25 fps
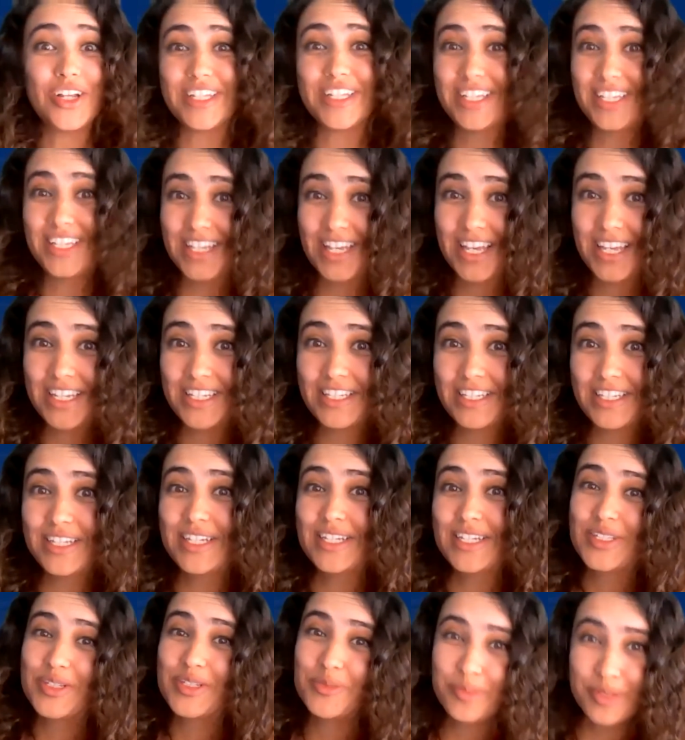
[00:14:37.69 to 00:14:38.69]
and encourage you
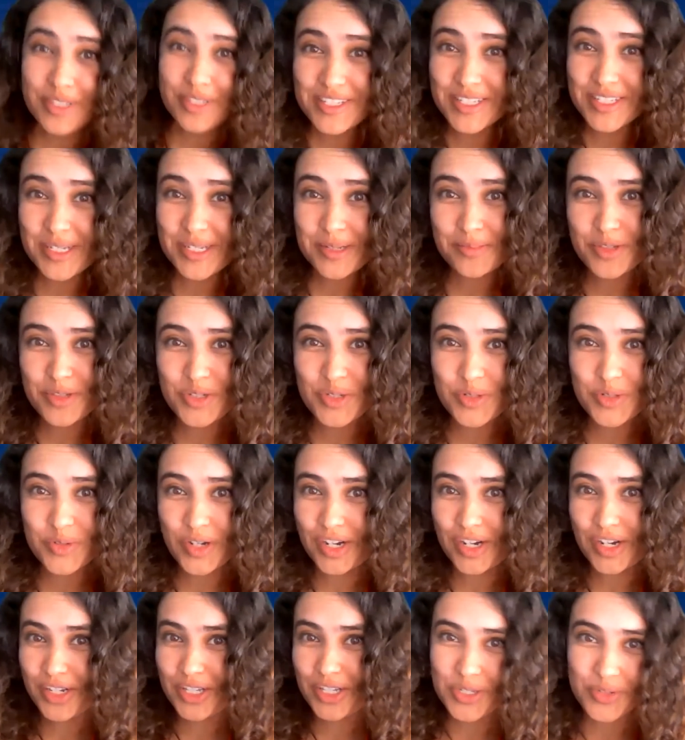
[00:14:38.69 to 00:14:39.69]
all again
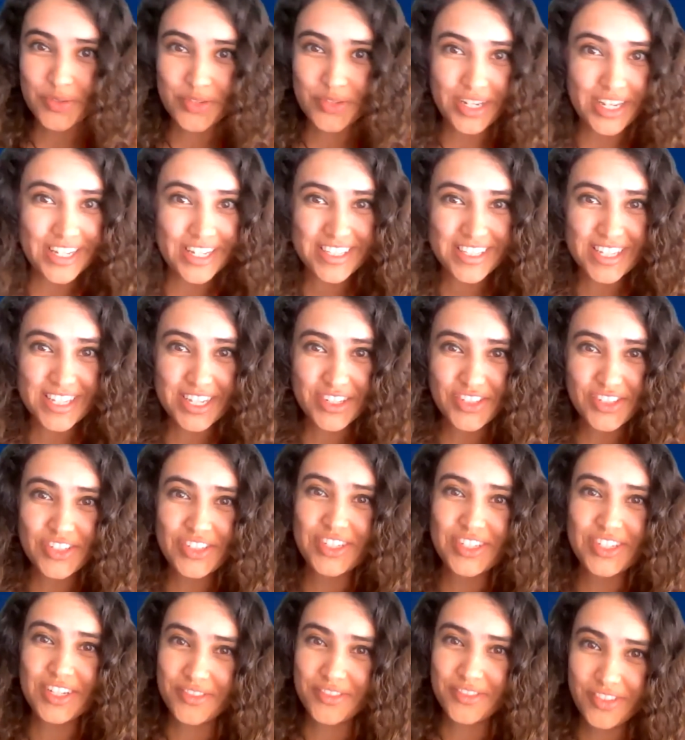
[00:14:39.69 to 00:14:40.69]
to please come to our
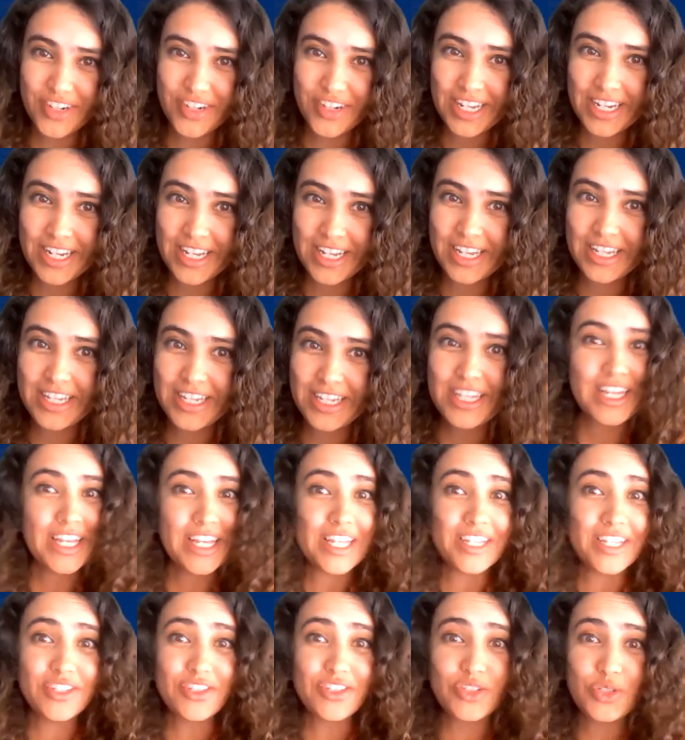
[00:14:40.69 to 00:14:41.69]
Q&A session
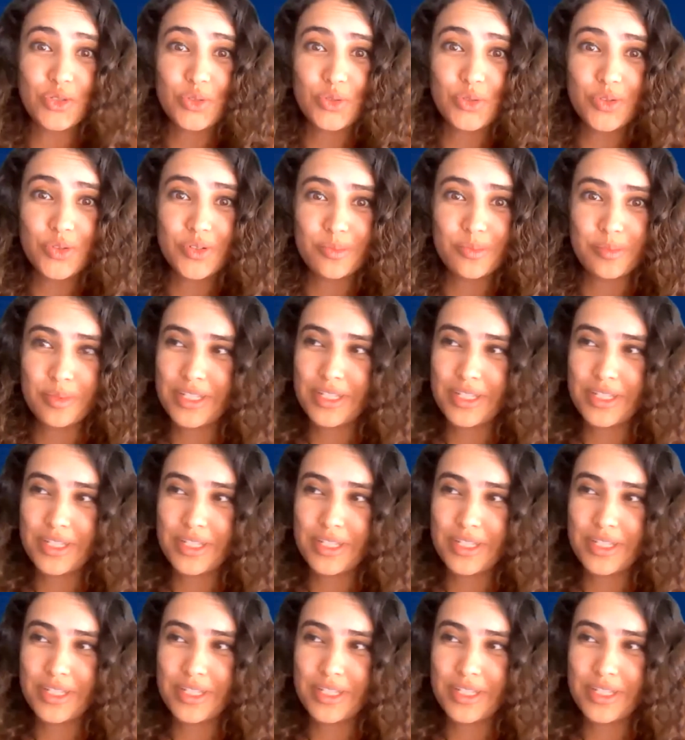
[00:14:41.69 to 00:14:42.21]
on Friday,